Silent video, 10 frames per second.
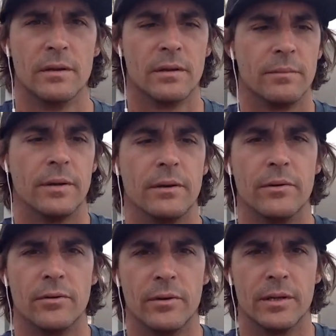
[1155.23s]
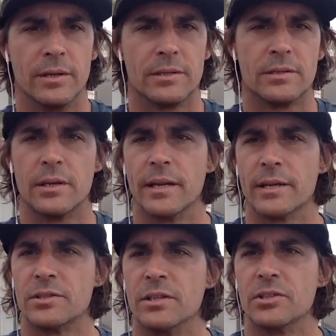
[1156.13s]
better do this. They can actually
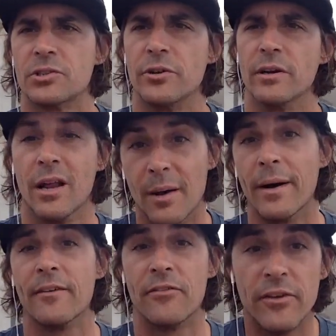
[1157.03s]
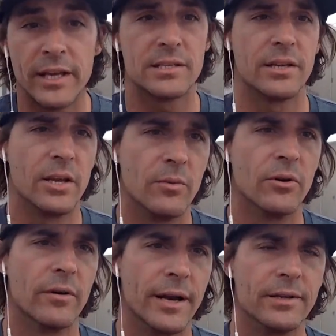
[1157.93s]
see the screen and not my face anymore,
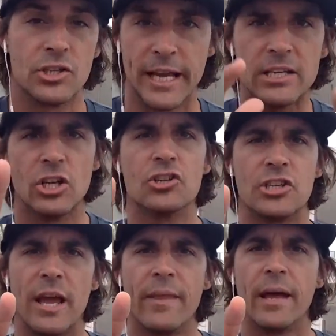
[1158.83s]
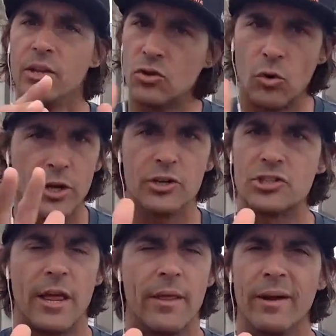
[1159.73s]
right? So you guys understand that? You totally
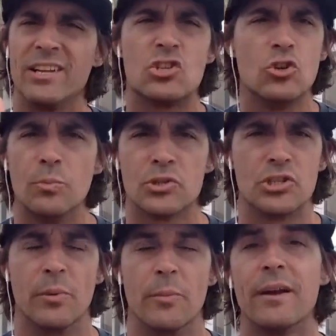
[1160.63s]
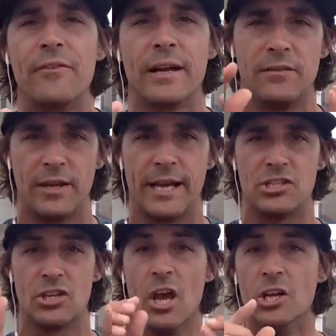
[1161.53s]
understand that, right? Super simple. Matter of fact, if you guys
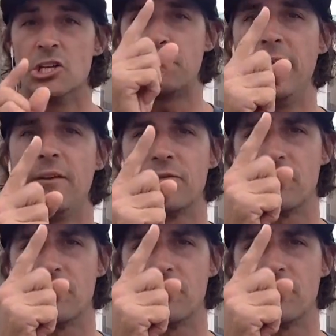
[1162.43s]
just just peek for a